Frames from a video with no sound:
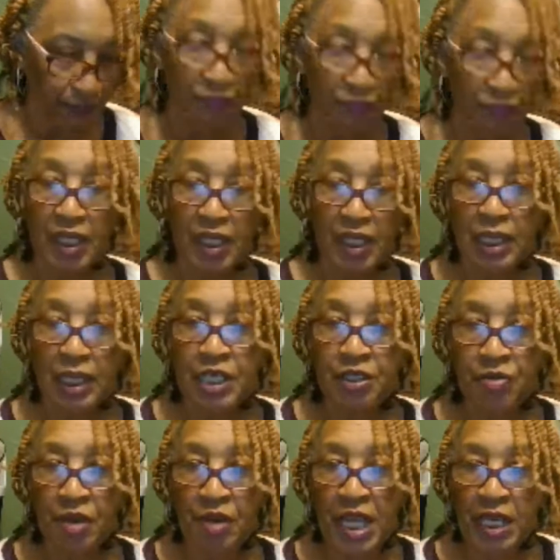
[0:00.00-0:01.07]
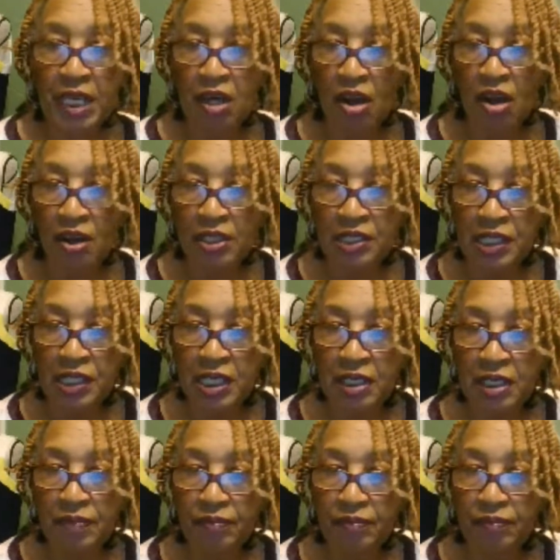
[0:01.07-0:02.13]
let's raid Carter's Eat.
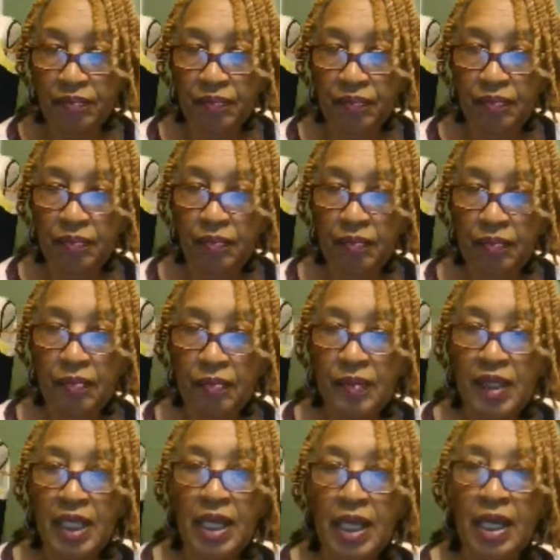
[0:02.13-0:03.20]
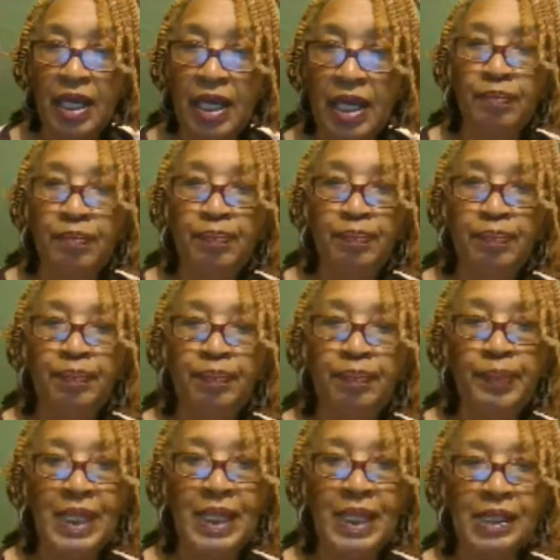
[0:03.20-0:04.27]
And please
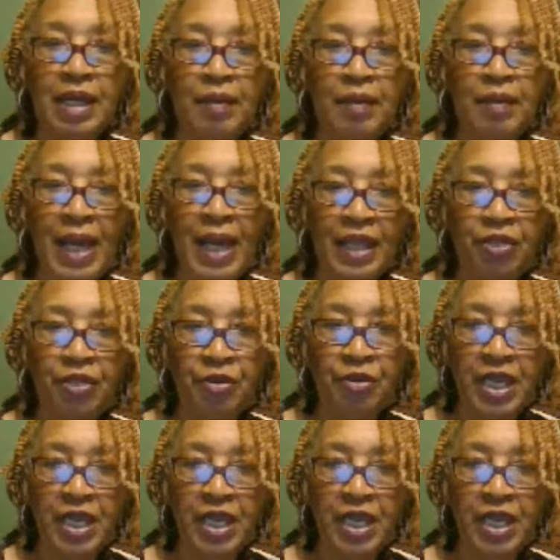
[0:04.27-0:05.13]
come back at 3.